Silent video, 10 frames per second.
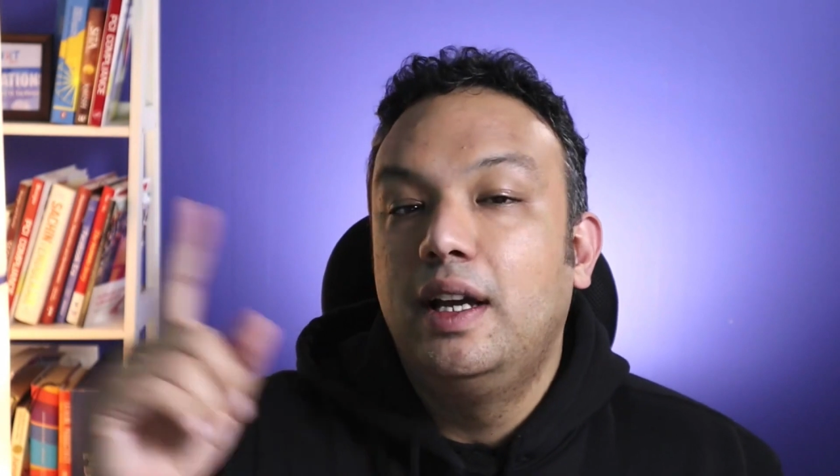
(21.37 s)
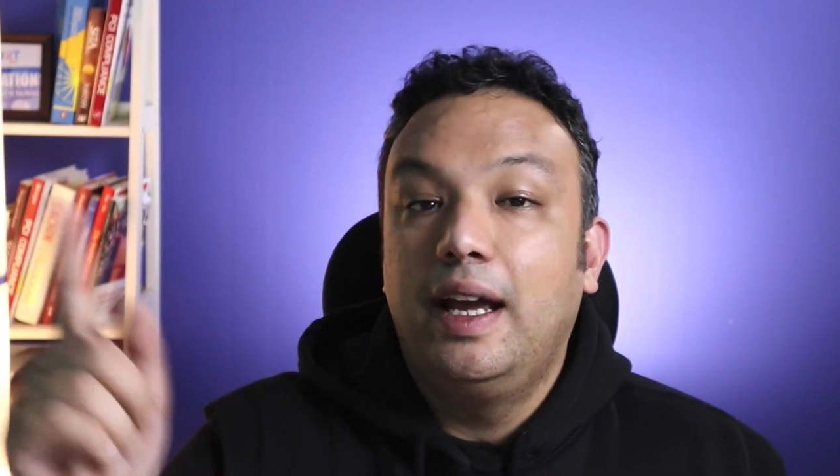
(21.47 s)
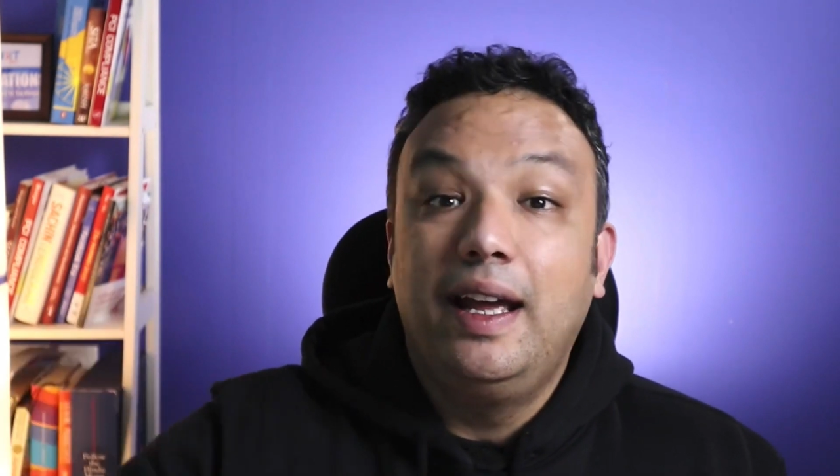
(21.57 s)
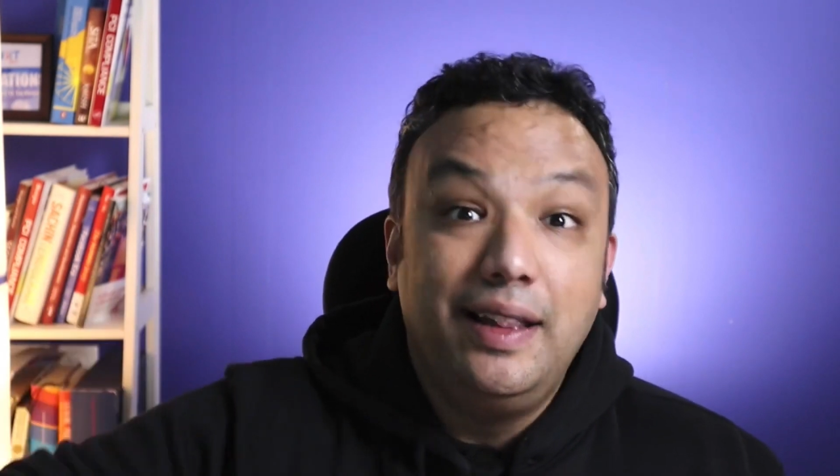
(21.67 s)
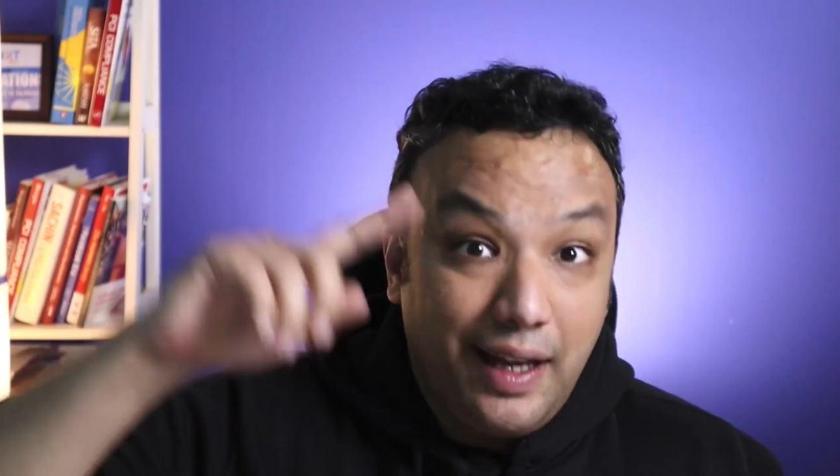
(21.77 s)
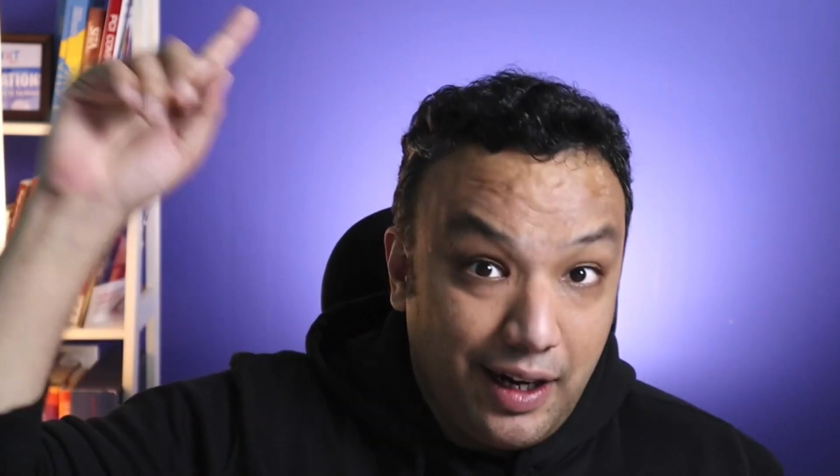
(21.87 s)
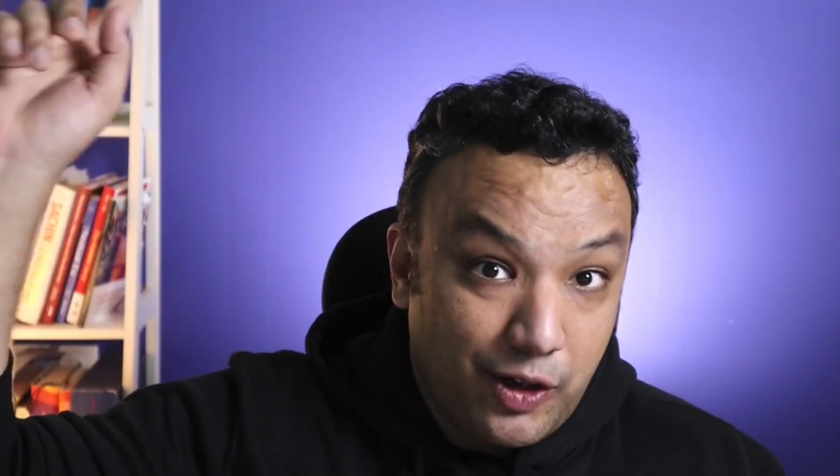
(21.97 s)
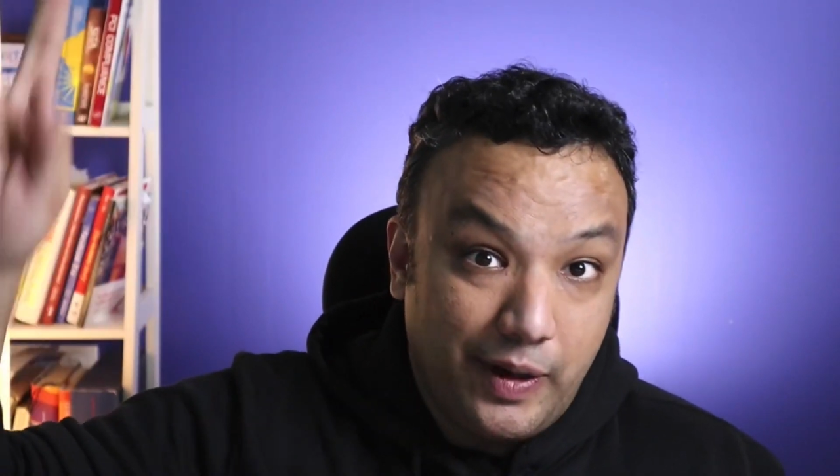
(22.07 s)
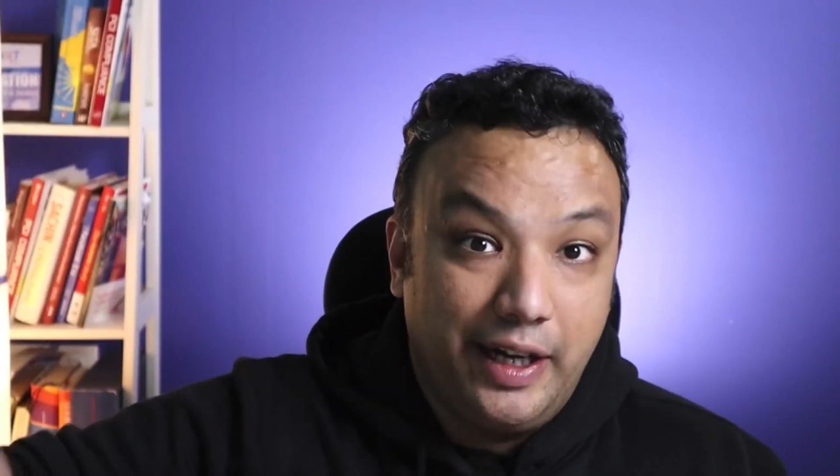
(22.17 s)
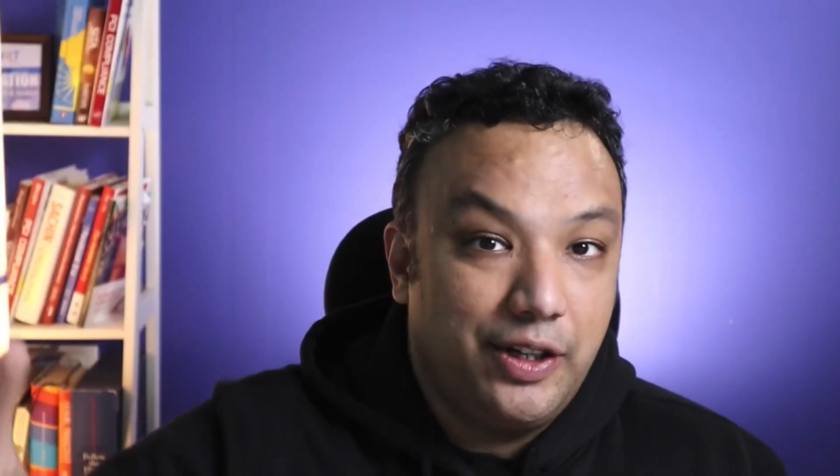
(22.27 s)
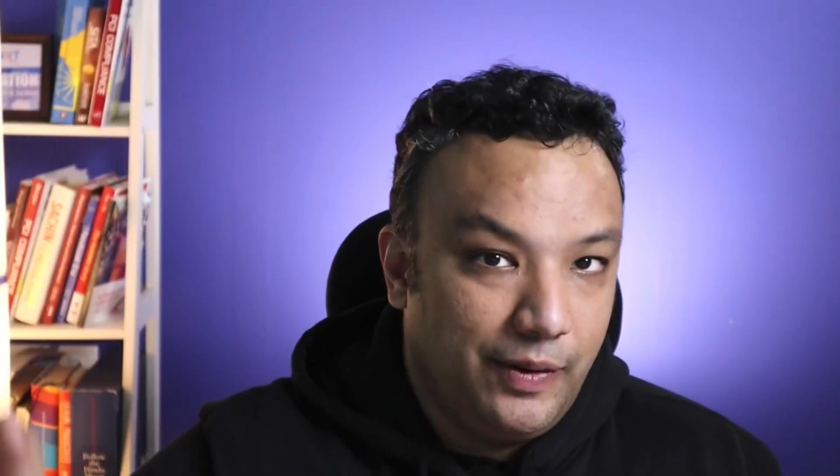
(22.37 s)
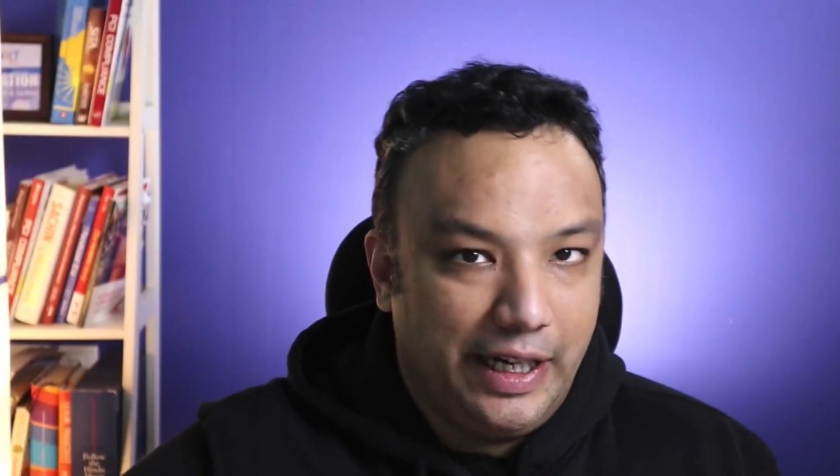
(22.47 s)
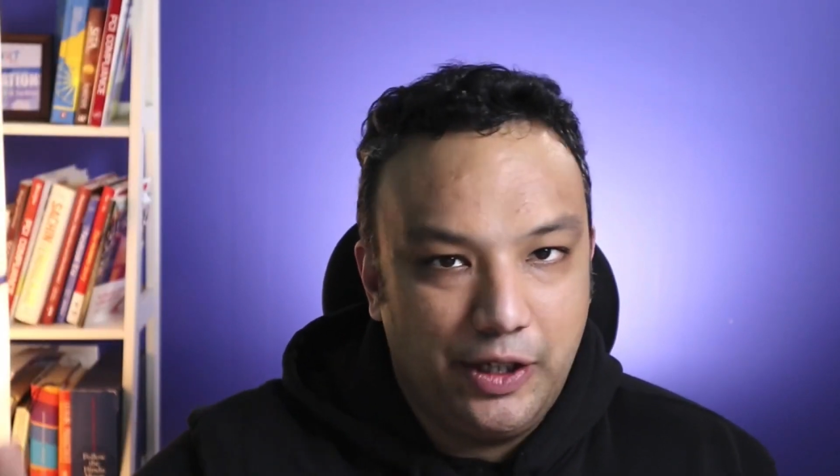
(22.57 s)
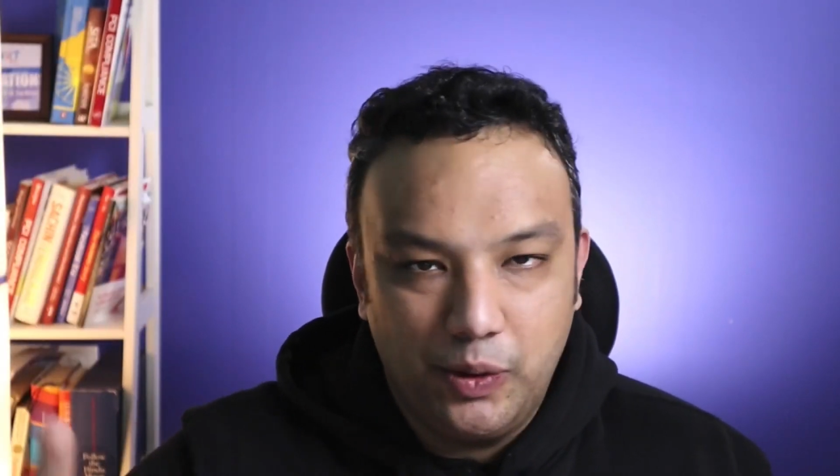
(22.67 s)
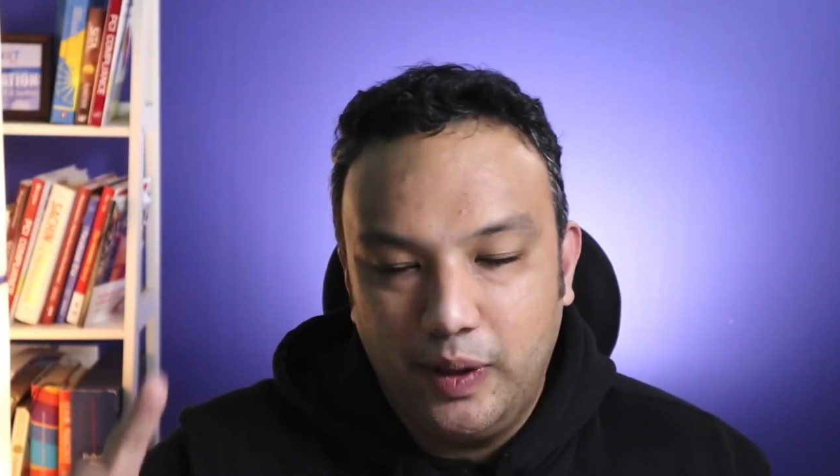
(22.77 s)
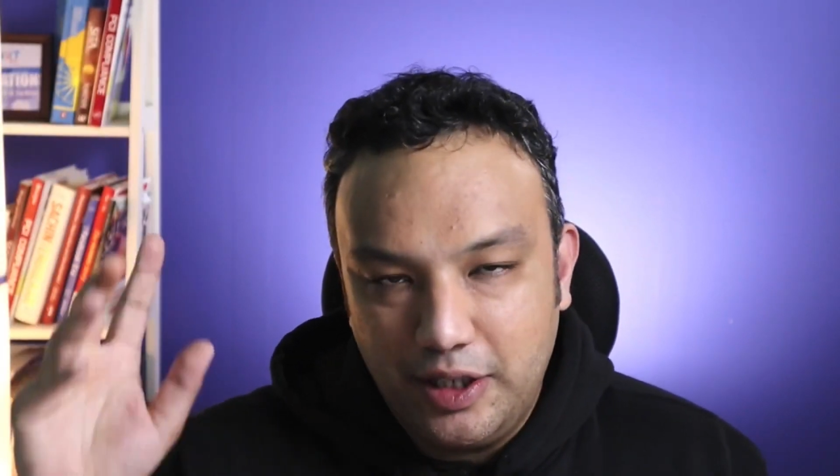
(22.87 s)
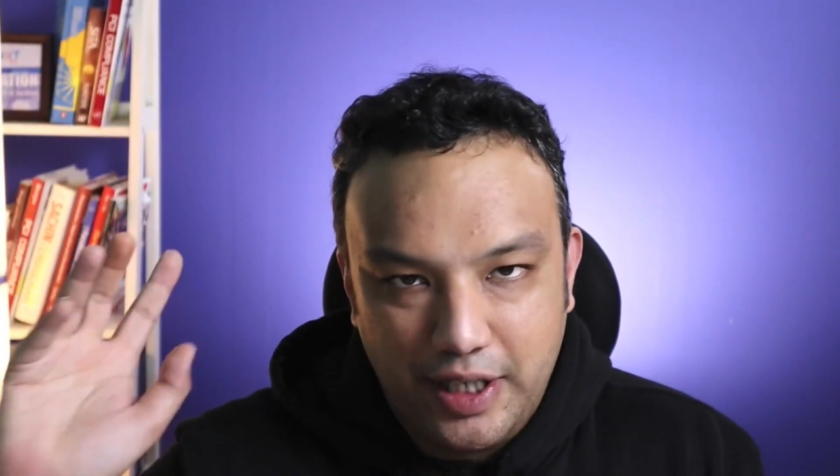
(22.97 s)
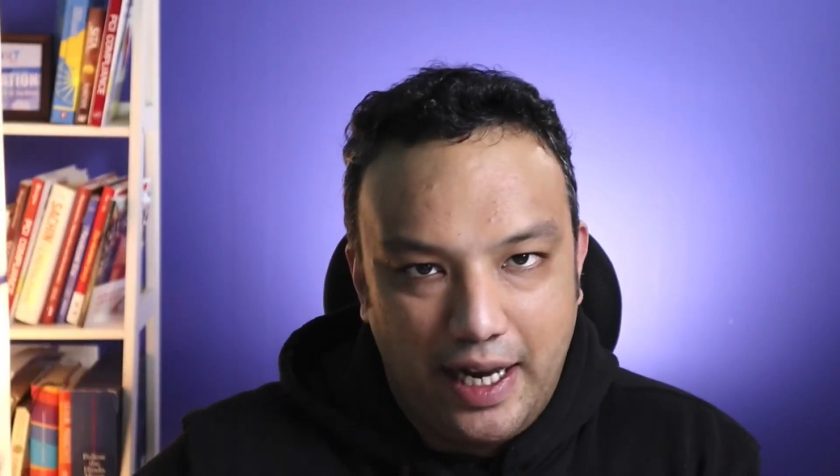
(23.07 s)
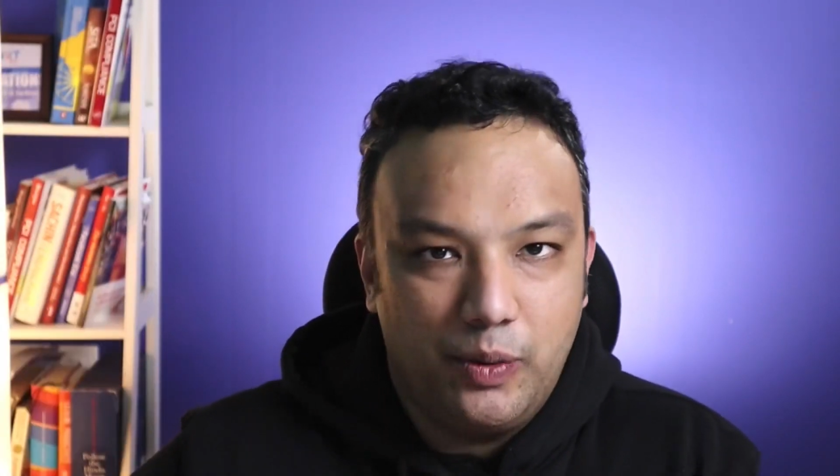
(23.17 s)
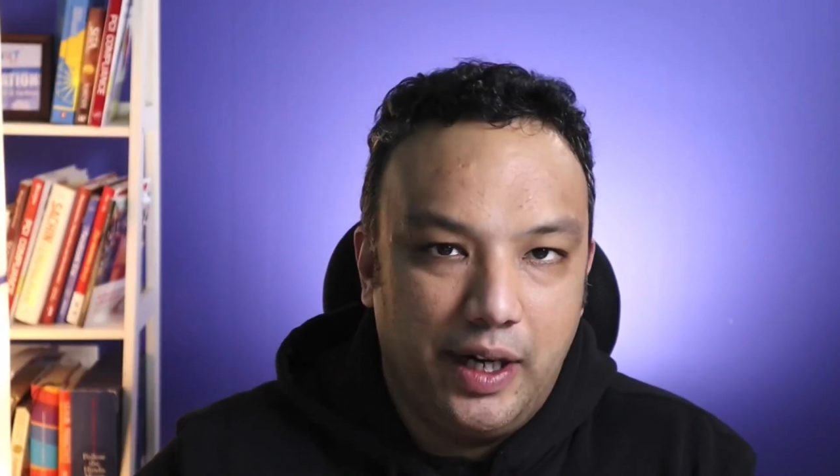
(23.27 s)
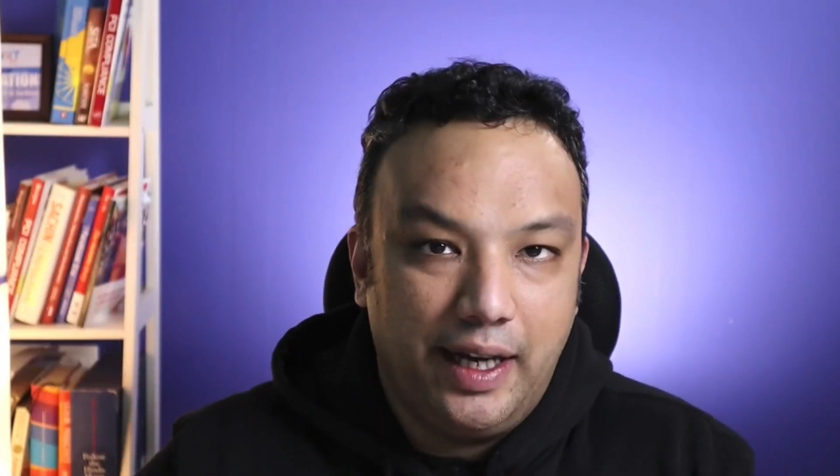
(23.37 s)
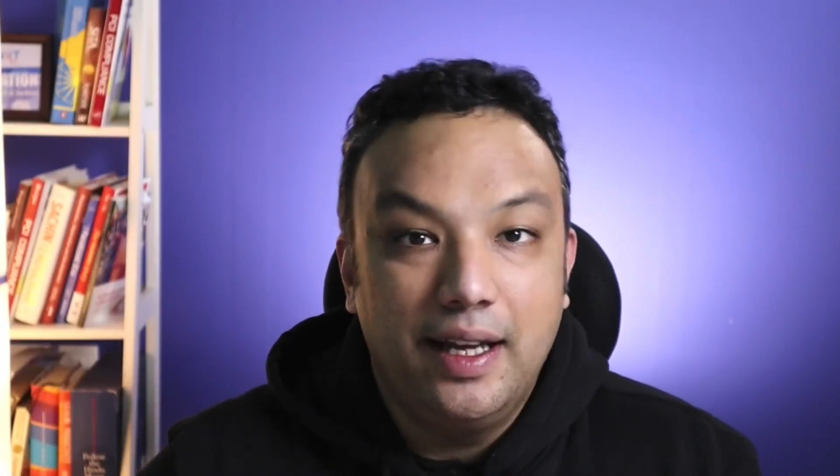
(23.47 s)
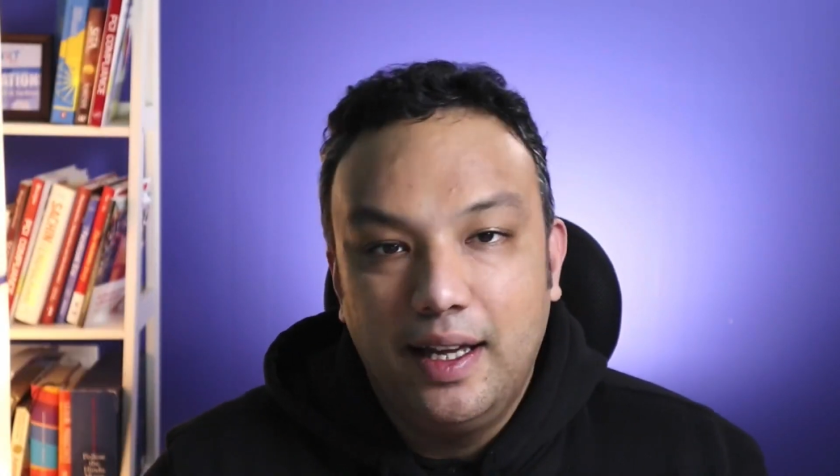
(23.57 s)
in the year 2022 in January,